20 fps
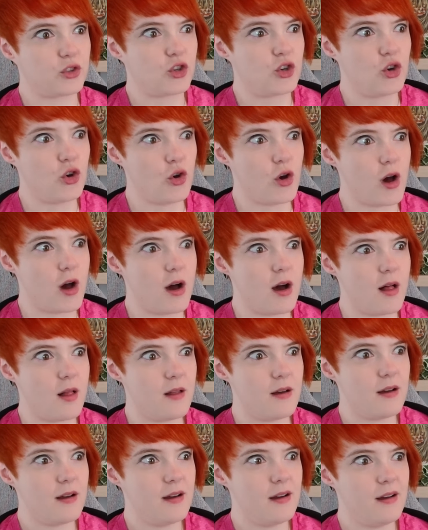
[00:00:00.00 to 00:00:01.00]

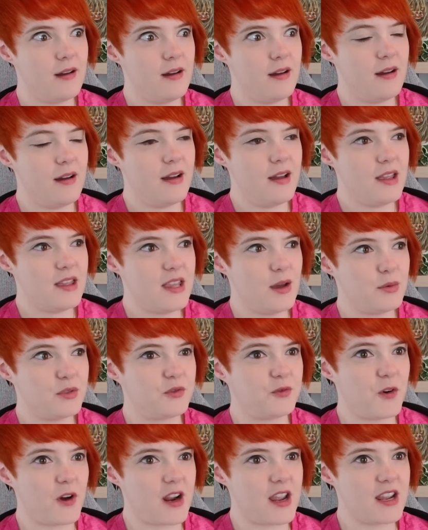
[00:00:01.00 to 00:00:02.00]
cool. That was
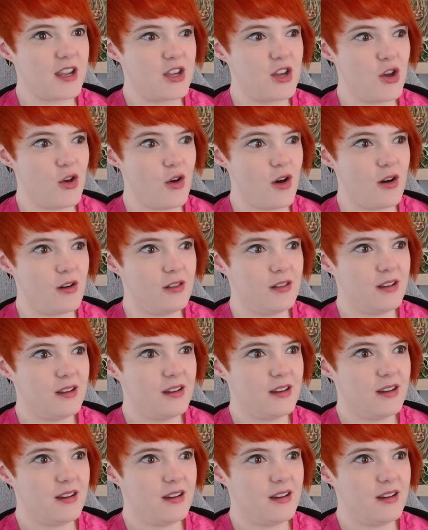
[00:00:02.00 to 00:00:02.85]
fucking cool.